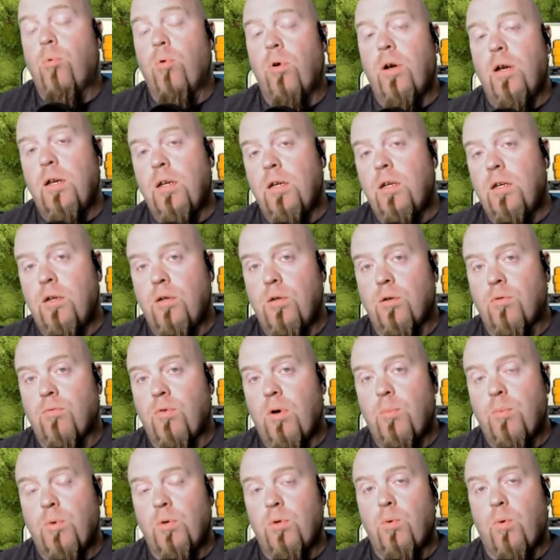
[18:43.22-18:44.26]
it into your
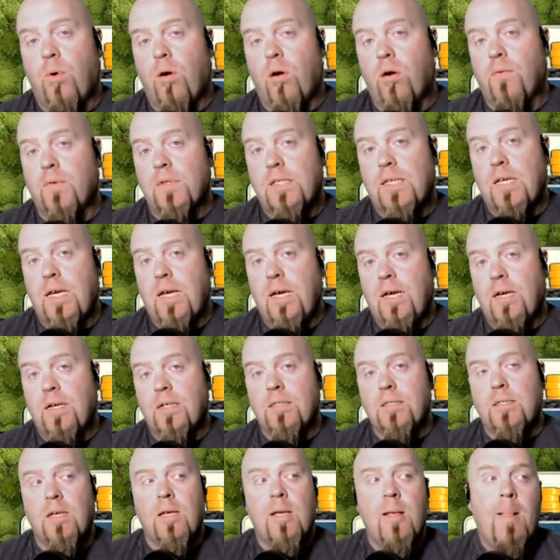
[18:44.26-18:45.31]
repertoire of
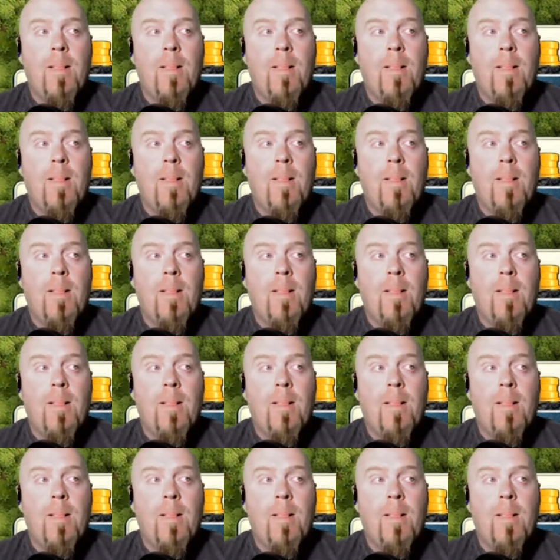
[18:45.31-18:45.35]
attacks.